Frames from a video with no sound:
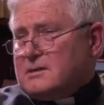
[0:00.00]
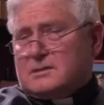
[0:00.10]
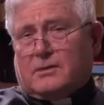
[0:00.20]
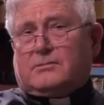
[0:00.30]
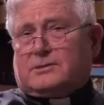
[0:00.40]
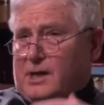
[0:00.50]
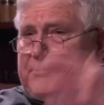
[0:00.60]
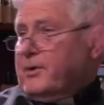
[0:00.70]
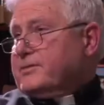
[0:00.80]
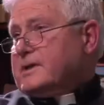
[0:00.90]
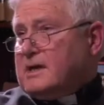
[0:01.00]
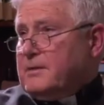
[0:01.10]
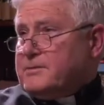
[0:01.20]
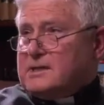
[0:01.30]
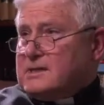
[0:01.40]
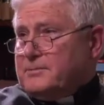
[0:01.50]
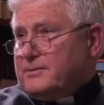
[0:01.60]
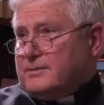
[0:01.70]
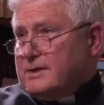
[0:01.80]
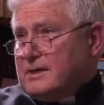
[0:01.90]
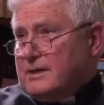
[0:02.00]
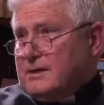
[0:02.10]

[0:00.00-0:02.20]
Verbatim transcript: So jump off the top of the temple.